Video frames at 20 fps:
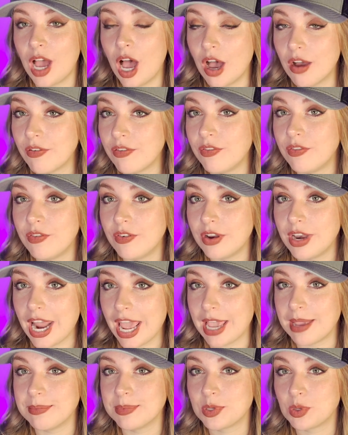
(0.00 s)
of
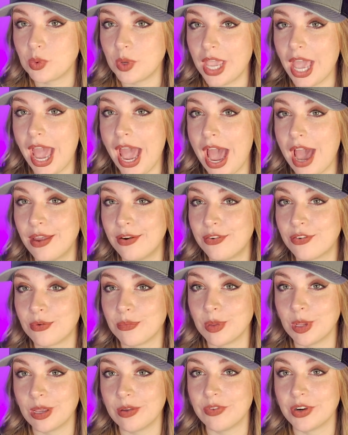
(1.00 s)
names we had
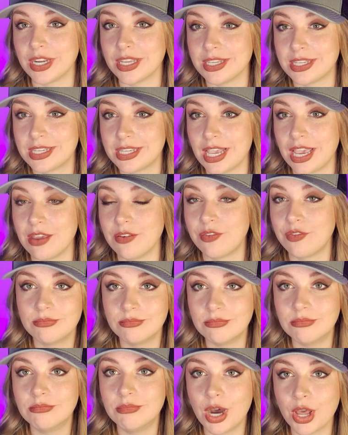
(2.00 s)
from Liberty Safe
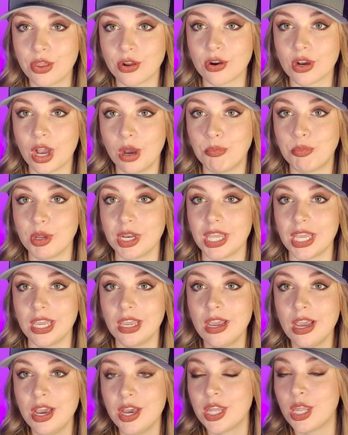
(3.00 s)
mother company
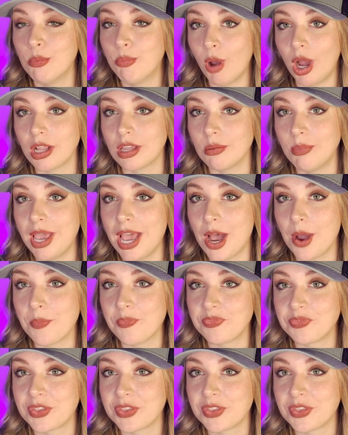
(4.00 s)
that bought them out,